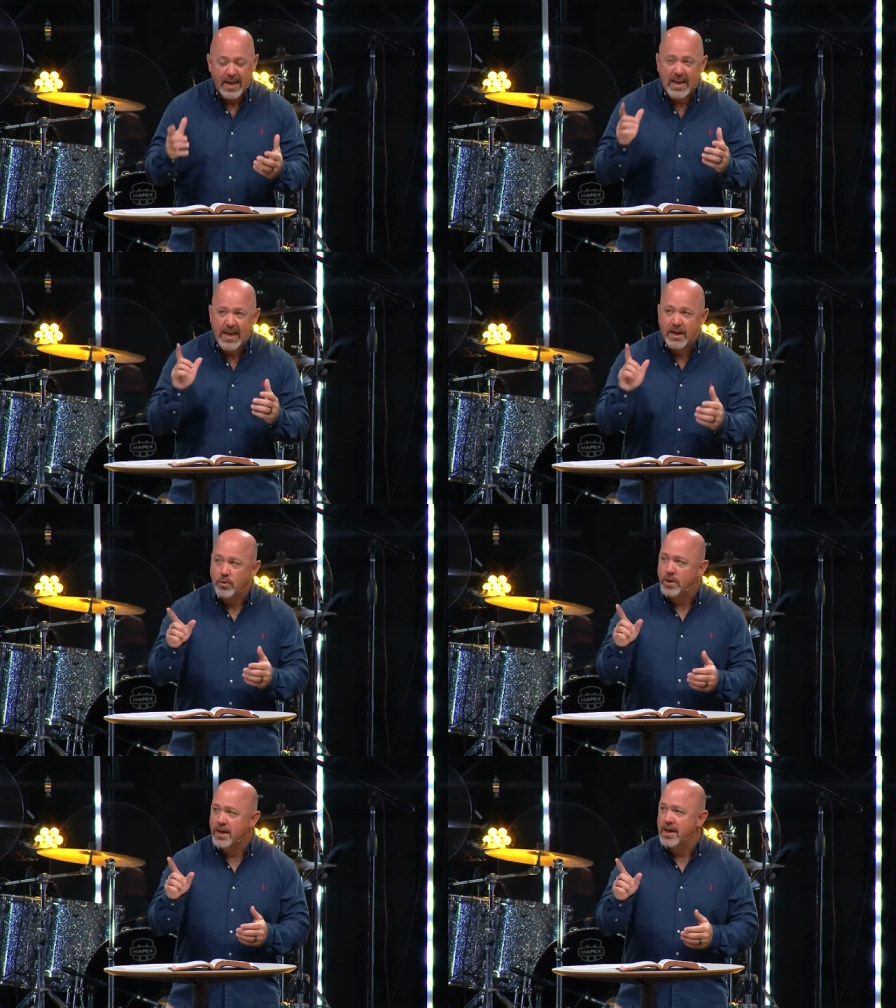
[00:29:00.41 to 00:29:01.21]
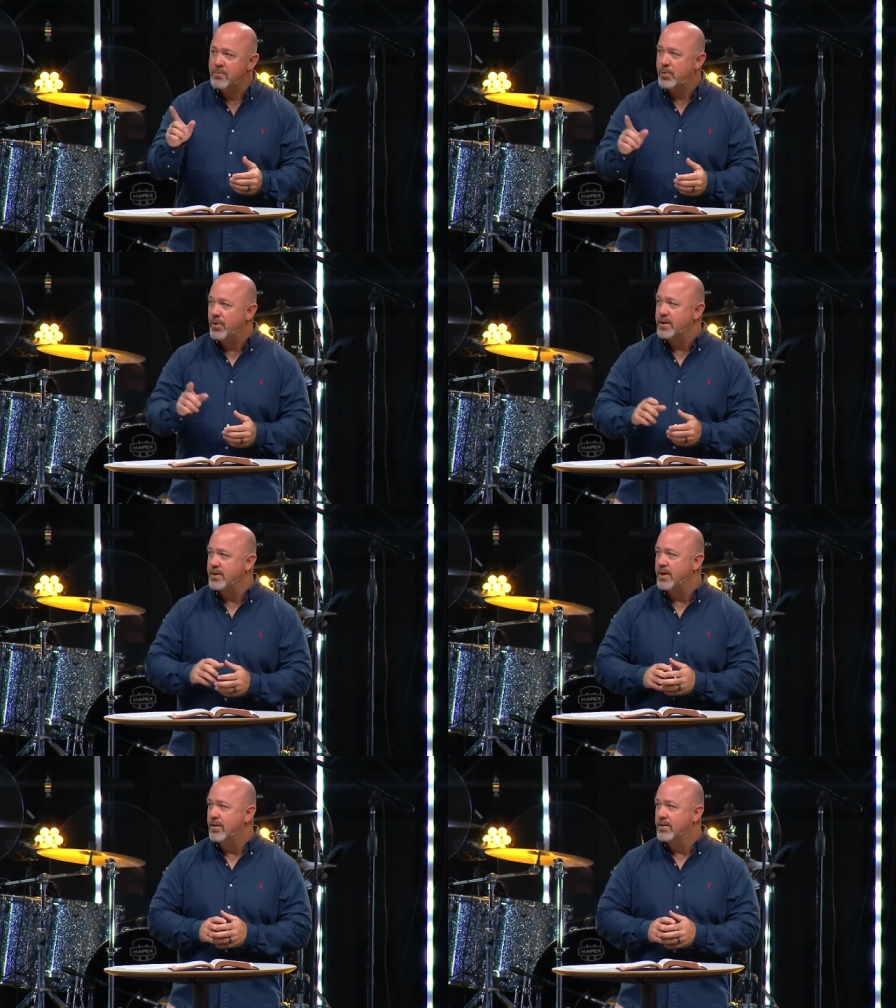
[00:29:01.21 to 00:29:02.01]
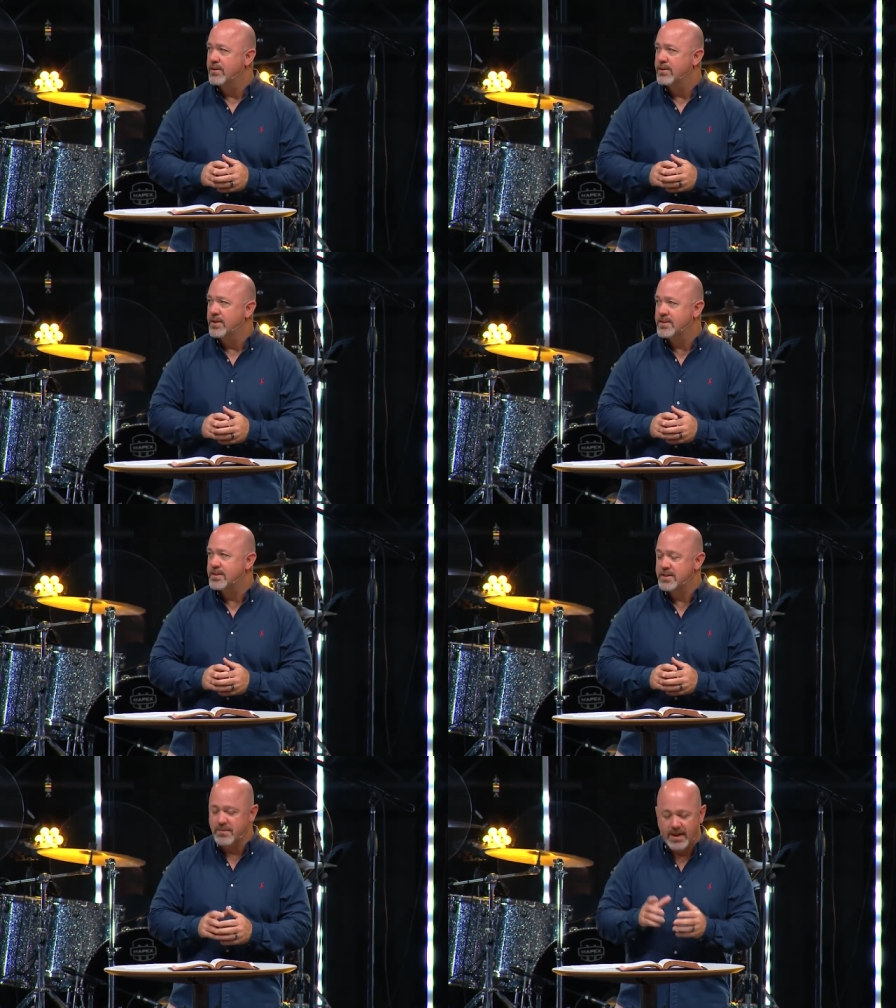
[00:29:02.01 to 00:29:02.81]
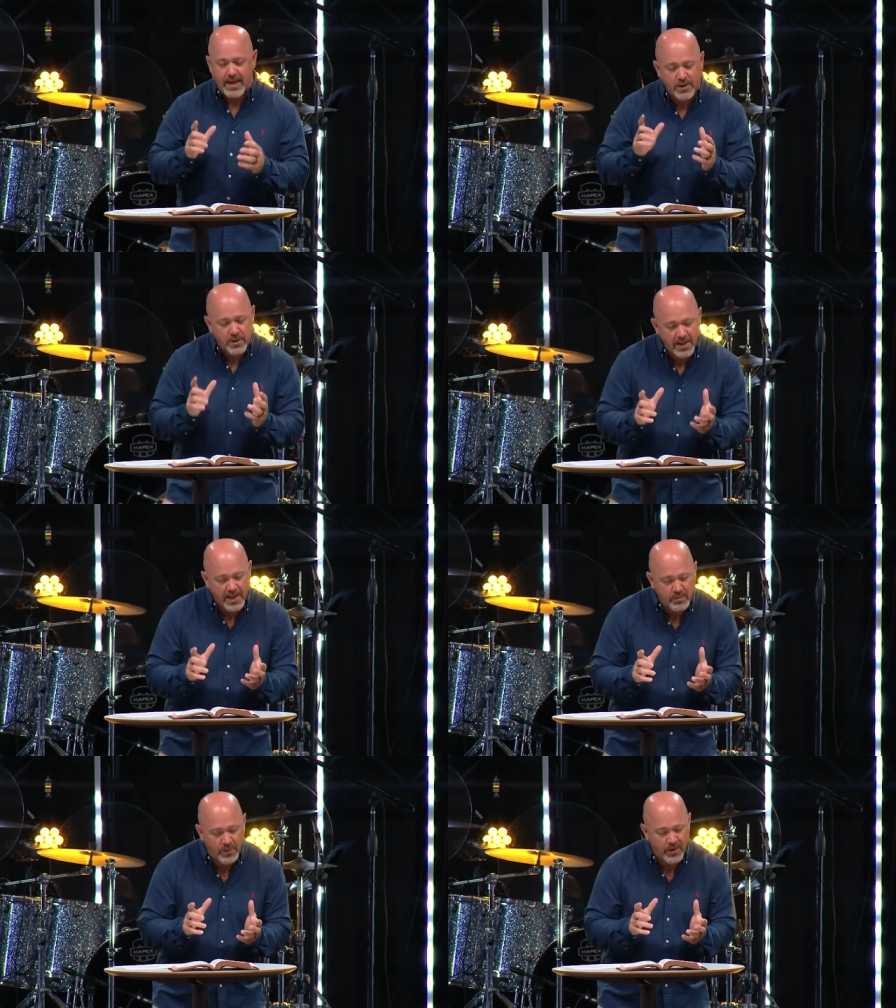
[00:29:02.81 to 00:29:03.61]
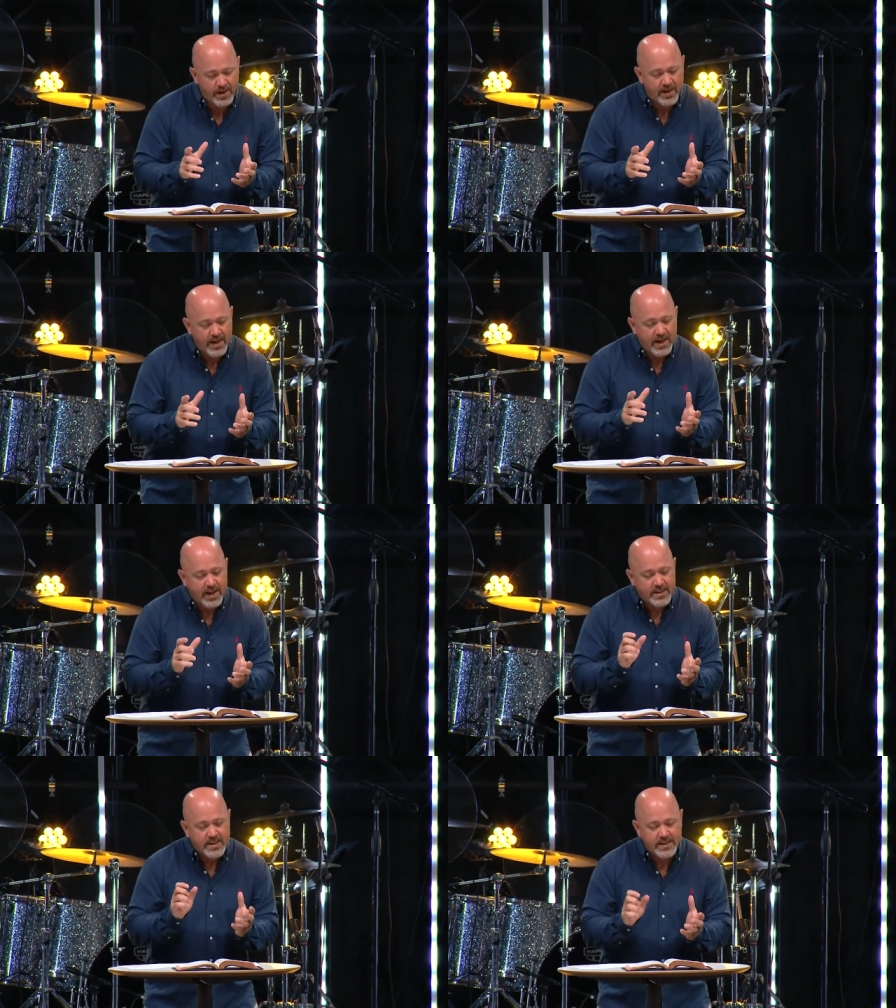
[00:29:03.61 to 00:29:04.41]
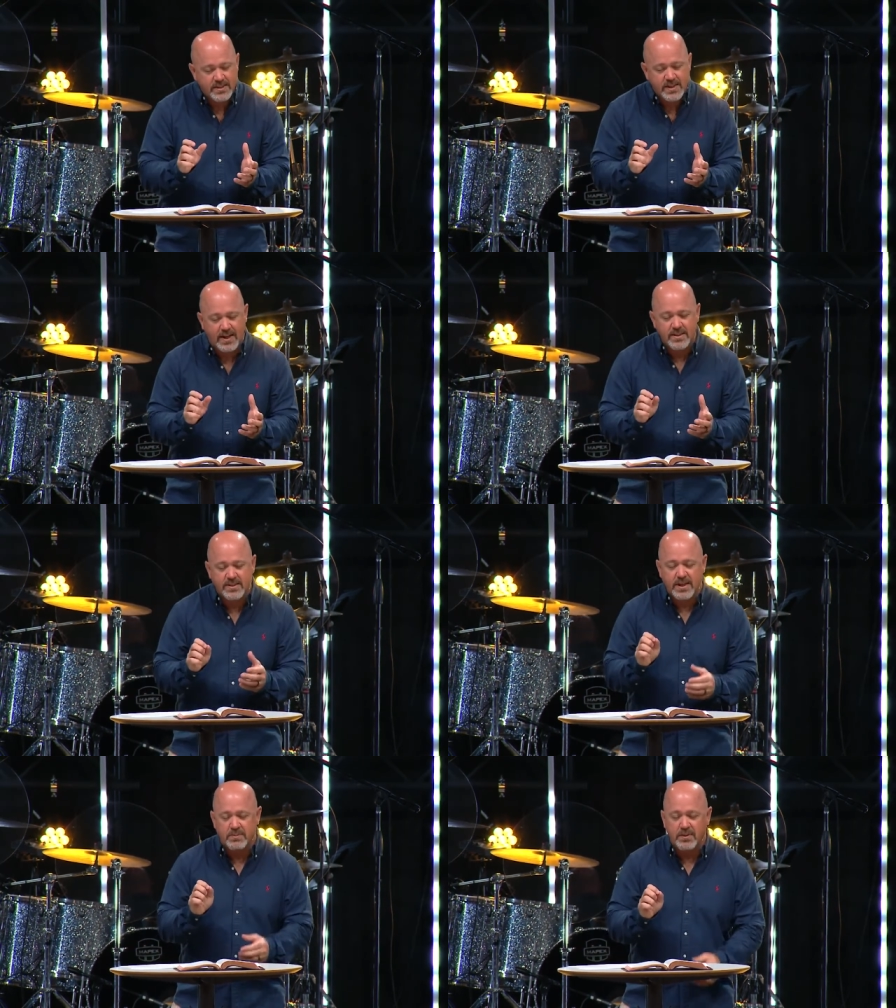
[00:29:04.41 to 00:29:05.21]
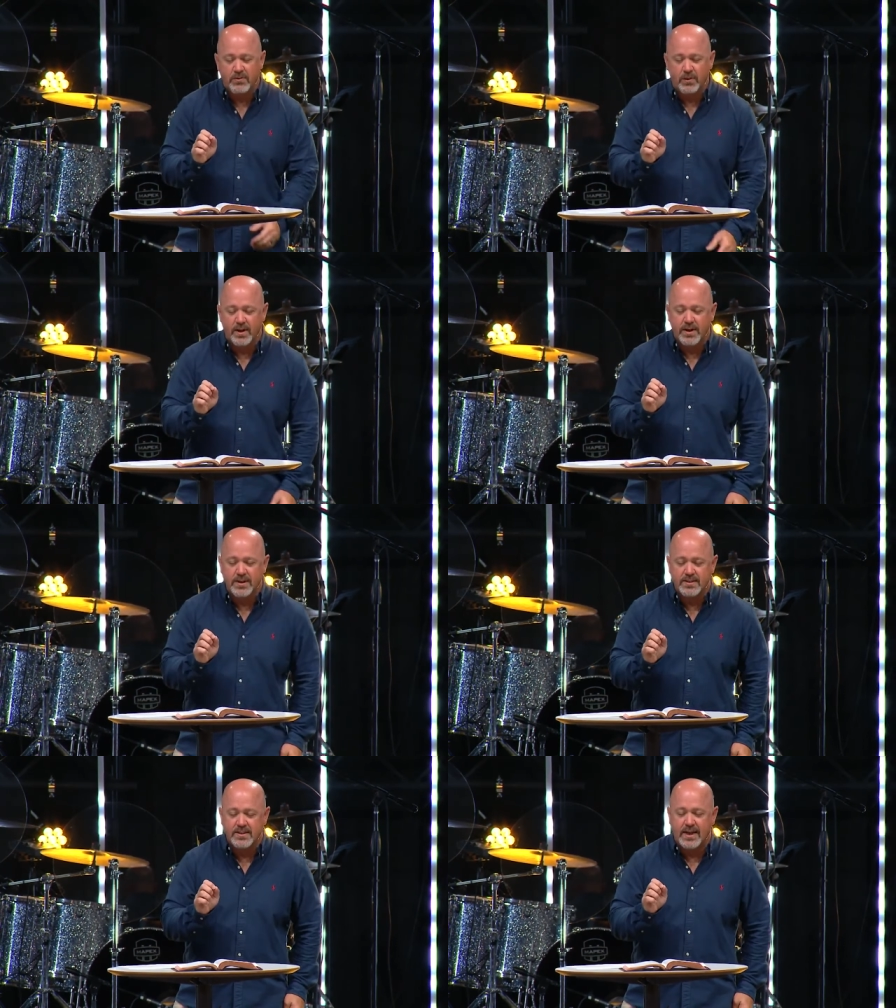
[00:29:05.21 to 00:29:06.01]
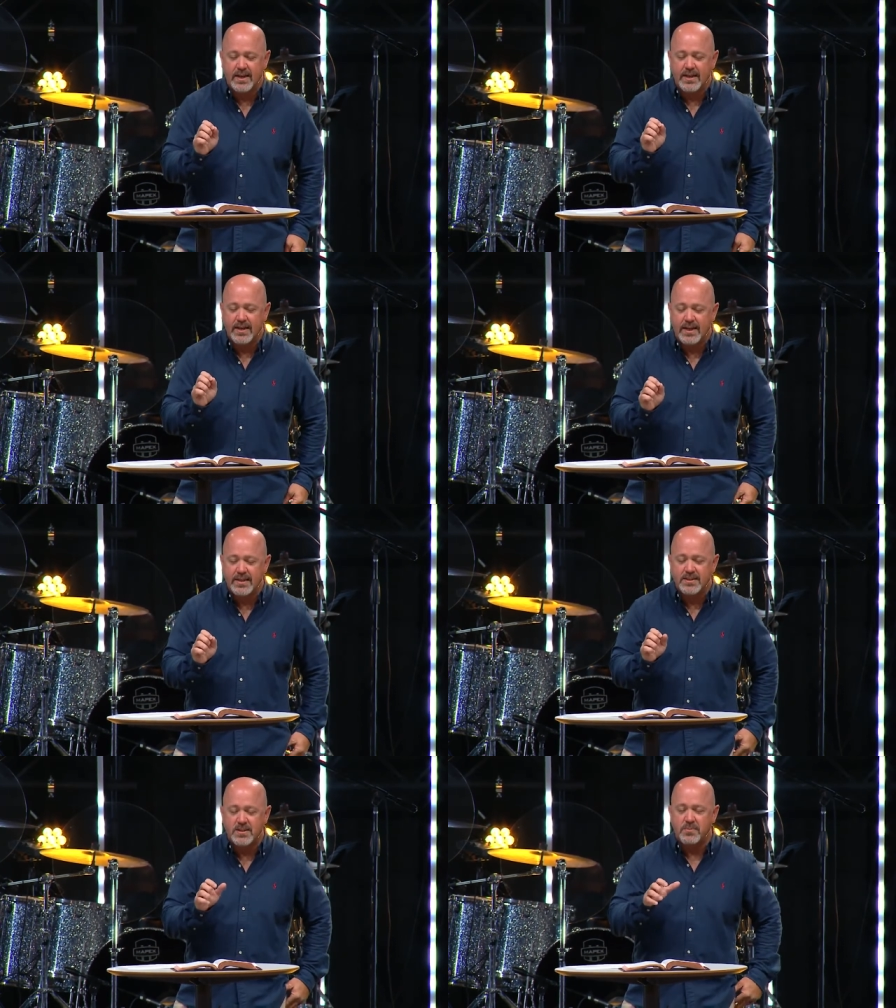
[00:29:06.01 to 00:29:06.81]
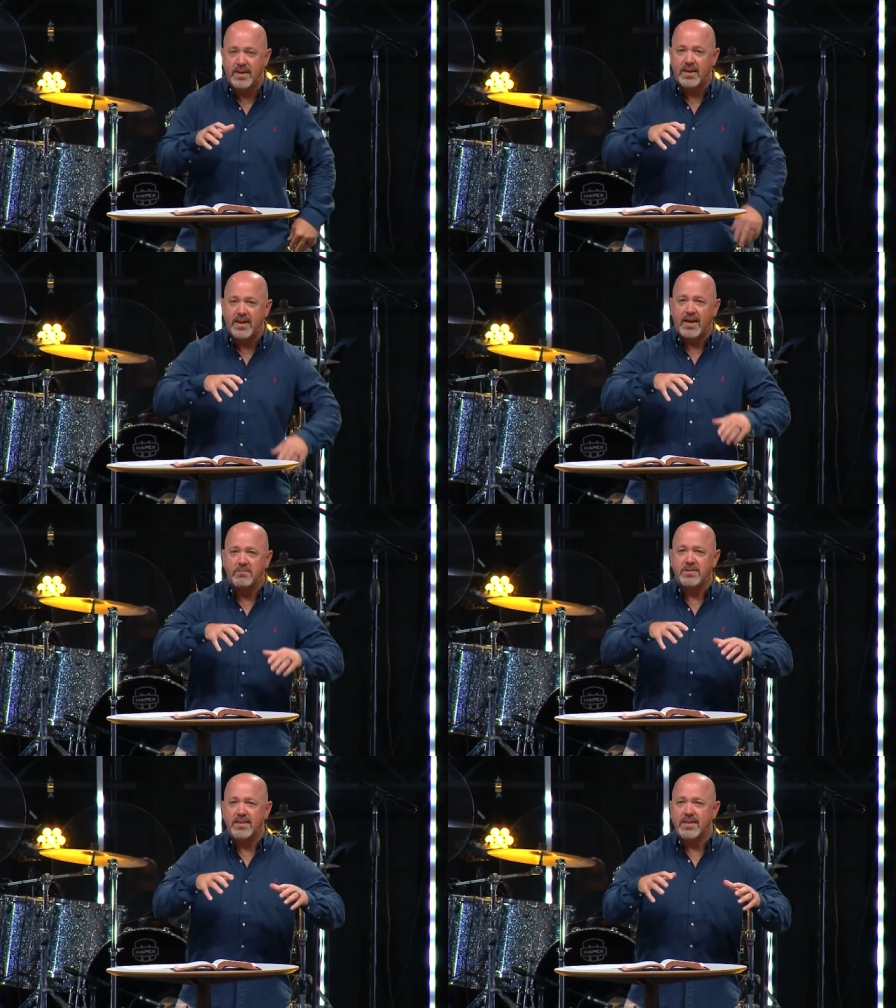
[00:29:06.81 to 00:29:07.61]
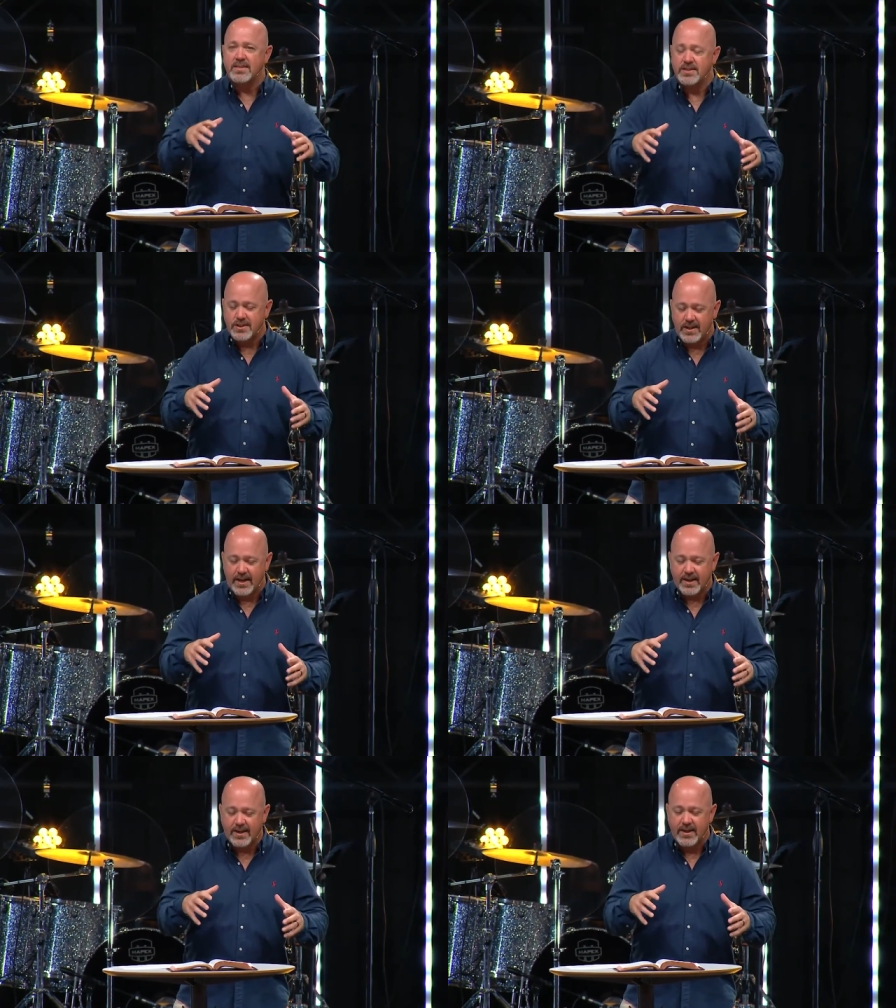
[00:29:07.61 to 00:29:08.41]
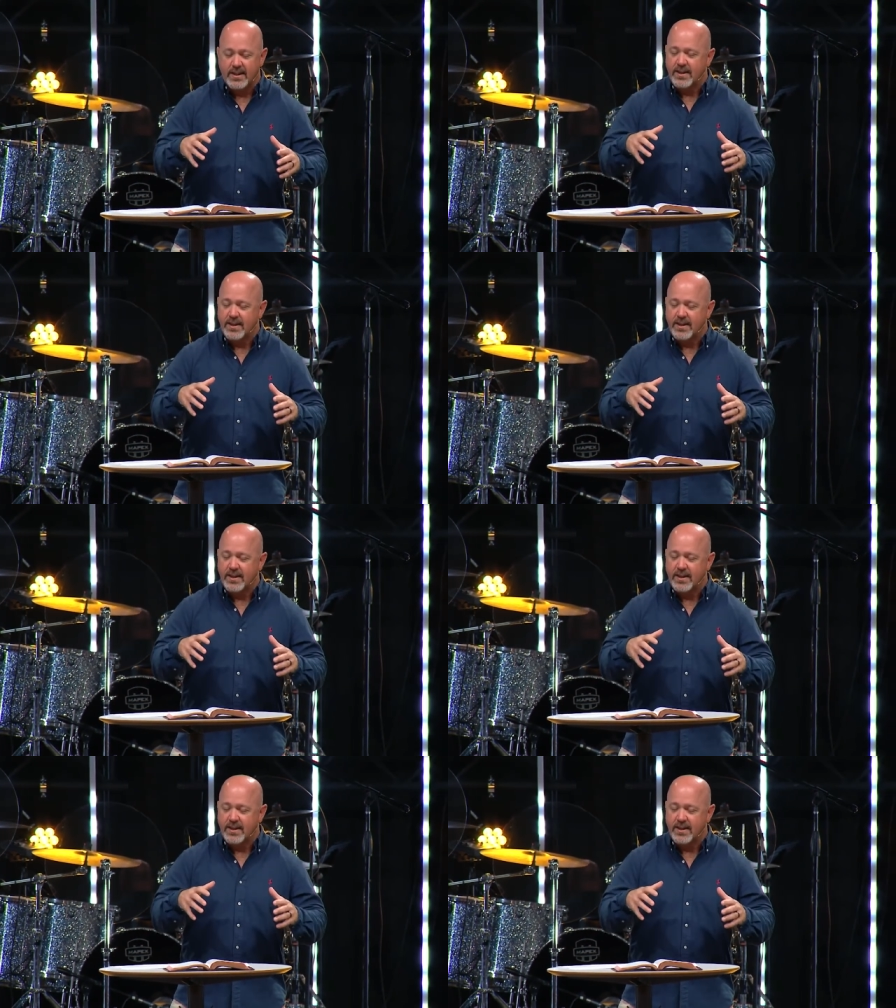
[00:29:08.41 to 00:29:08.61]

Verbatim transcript: Equally important, though, listen to me, equally important to this concept of work is that it needs to be kept in check.